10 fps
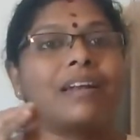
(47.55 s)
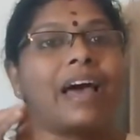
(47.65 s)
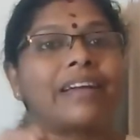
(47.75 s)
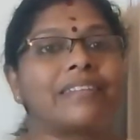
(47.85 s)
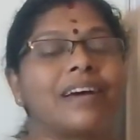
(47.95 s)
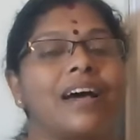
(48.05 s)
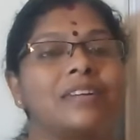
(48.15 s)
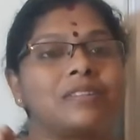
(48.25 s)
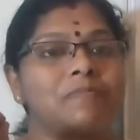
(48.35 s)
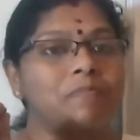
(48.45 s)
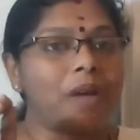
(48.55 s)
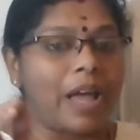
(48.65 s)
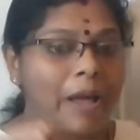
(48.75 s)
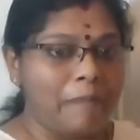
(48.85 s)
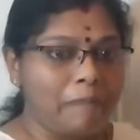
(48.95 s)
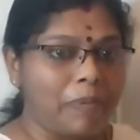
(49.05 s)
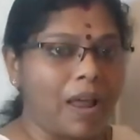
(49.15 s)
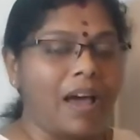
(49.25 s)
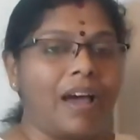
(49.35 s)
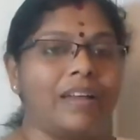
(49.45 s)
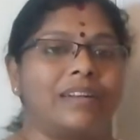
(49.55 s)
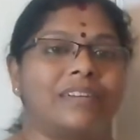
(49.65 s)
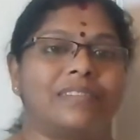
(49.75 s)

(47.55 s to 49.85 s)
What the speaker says: like that a plan.